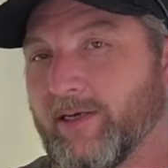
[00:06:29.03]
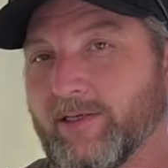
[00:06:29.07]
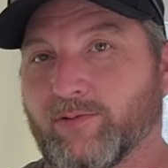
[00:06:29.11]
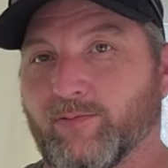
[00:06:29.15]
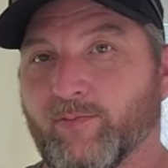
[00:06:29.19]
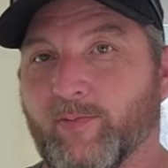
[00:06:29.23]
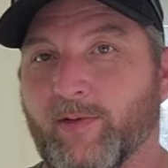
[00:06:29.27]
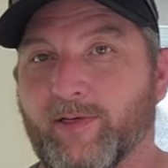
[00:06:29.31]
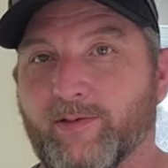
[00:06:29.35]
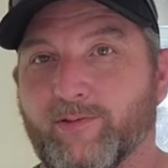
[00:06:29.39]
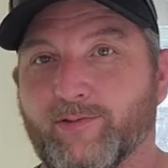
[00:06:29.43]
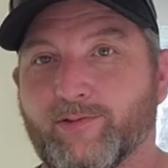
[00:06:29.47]

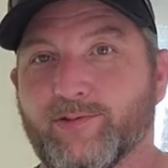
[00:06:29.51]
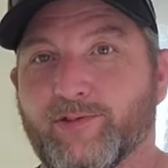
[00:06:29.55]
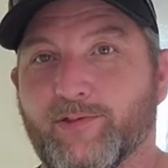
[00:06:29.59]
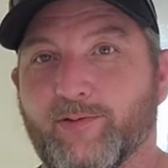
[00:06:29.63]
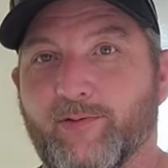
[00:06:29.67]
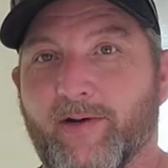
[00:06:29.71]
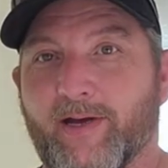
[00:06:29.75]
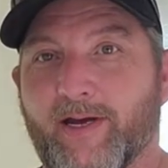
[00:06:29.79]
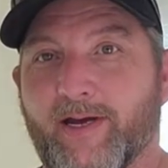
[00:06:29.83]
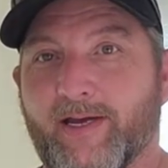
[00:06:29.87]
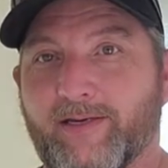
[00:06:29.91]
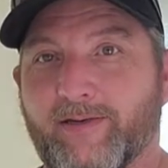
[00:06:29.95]
metal's so
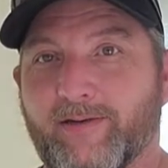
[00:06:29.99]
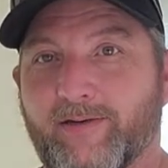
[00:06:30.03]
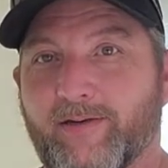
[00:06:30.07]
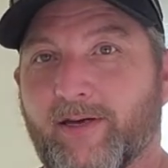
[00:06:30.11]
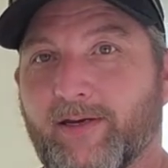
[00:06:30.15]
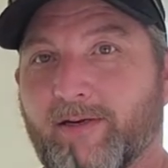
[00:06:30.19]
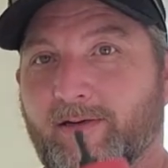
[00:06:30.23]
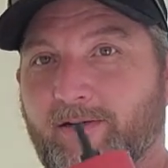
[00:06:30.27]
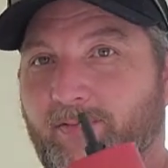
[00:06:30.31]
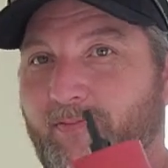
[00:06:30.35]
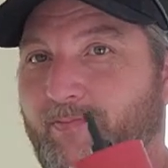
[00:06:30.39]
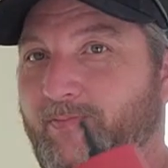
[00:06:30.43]
high you
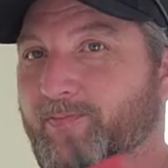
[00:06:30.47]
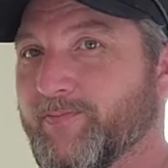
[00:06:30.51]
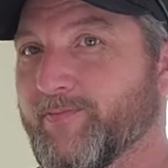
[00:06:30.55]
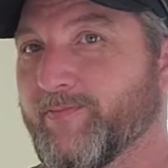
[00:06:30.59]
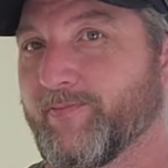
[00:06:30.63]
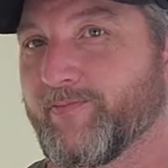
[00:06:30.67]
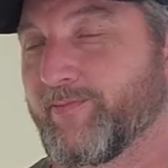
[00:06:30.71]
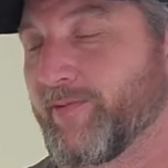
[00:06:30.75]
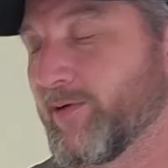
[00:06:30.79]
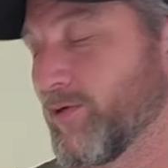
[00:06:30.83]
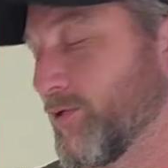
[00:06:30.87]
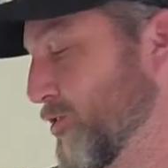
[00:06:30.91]
gotta
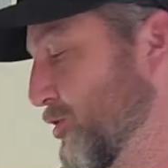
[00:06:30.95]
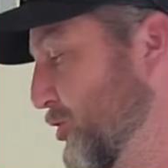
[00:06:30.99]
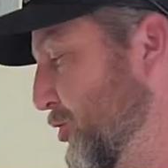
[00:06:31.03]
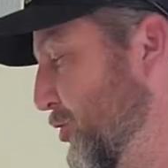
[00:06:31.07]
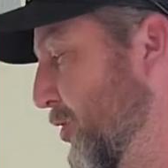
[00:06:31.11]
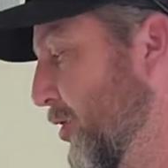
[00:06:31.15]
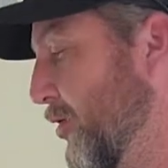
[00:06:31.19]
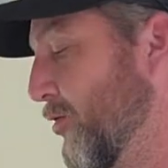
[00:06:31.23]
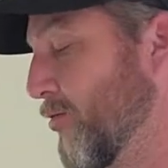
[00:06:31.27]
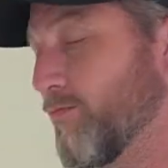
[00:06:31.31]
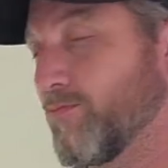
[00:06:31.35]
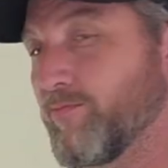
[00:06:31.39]
furnish your
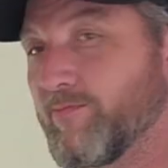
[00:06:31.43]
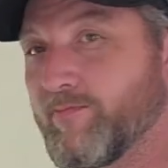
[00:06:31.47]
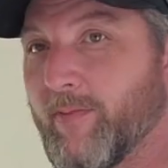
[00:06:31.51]
own.